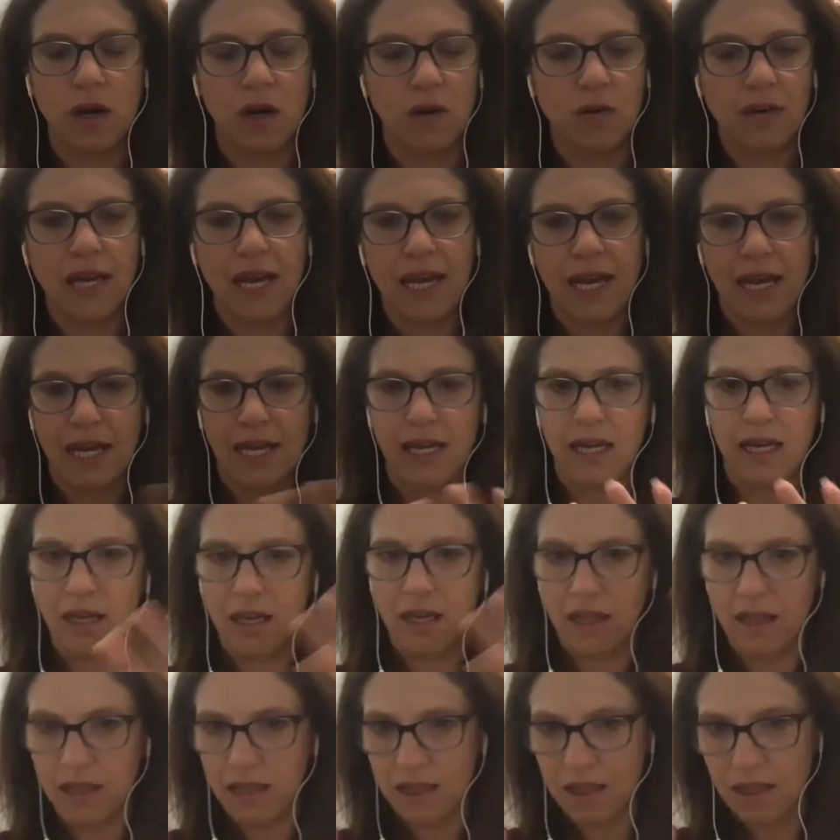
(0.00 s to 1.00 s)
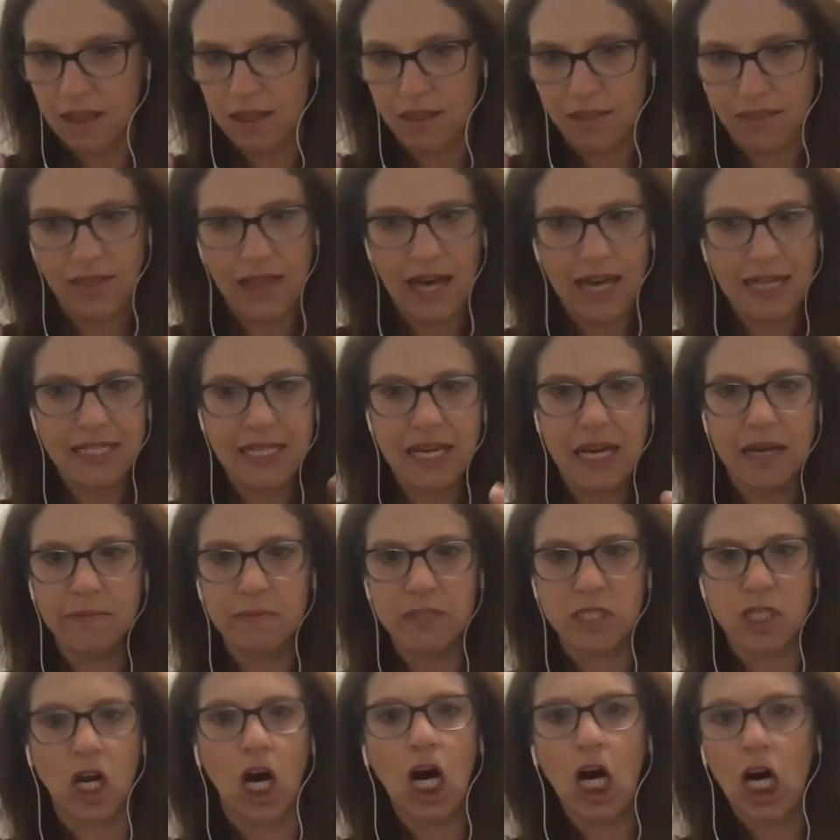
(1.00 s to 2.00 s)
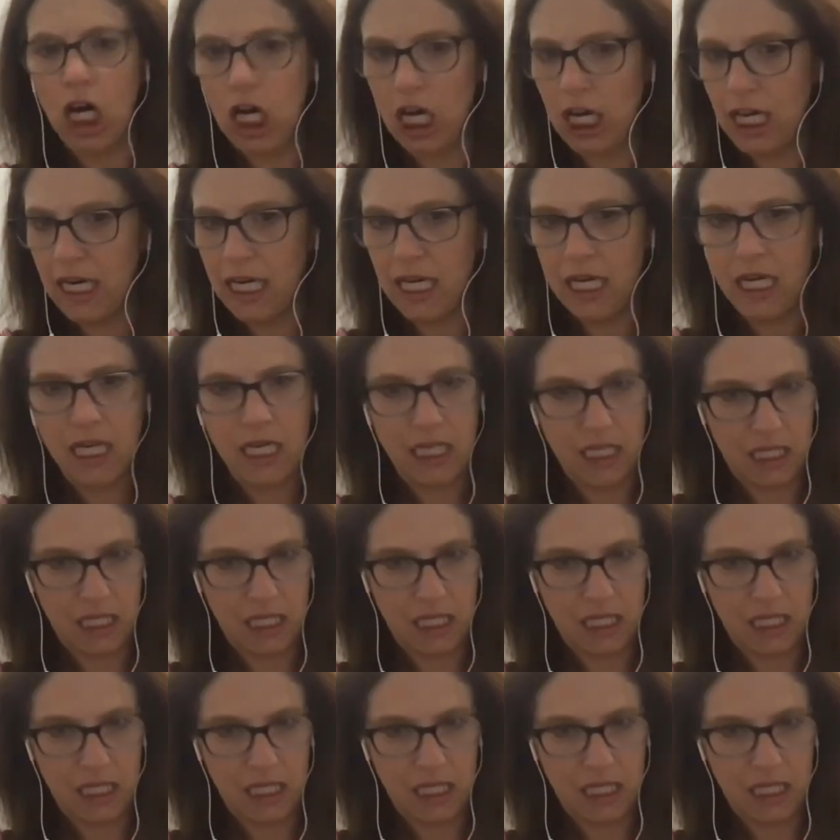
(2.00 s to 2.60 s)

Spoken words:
okay, that time's gone.